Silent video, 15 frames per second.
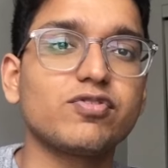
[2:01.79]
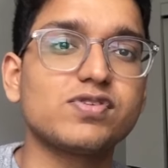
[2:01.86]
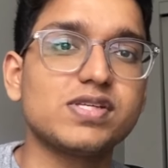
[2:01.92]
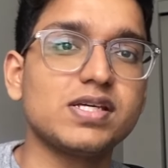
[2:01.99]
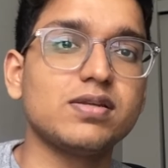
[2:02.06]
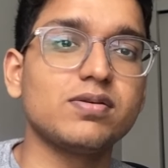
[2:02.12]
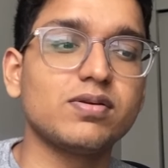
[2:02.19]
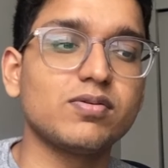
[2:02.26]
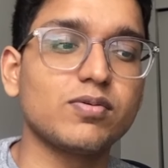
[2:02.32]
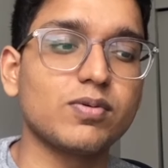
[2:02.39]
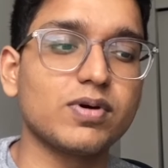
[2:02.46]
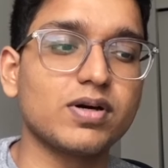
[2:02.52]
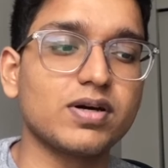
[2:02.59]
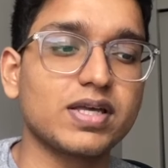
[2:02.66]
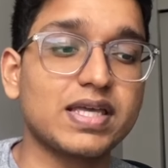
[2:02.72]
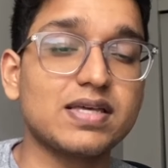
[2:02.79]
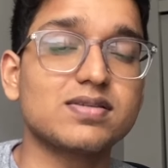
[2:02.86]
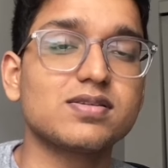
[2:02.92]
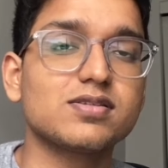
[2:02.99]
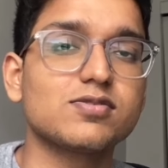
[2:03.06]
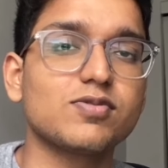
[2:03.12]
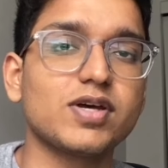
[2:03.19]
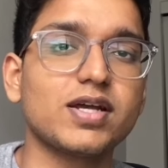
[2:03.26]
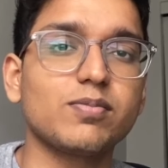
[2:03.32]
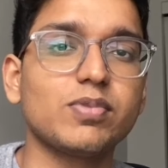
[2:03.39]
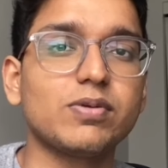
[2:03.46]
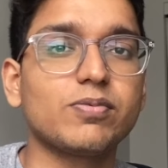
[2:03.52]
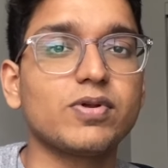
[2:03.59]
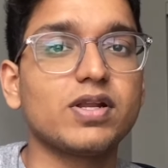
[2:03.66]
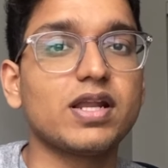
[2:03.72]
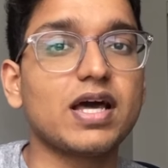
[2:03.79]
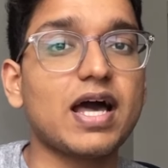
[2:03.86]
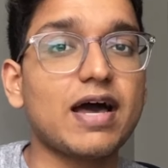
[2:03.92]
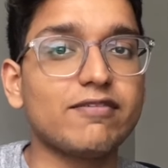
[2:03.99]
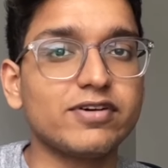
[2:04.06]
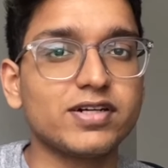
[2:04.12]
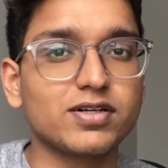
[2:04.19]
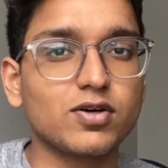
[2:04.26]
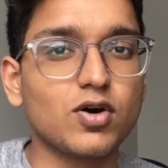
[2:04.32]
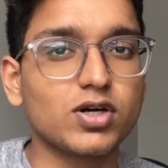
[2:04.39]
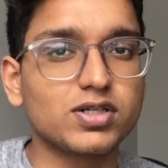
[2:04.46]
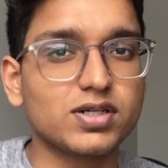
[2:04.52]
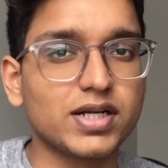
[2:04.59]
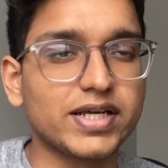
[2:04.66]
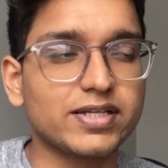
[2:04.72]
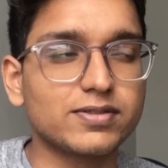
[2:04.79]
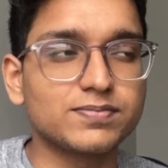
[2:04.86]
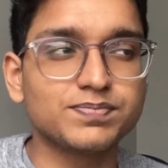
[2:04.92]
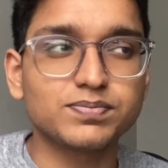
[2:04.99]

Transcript: seen cases where people haven't got, like,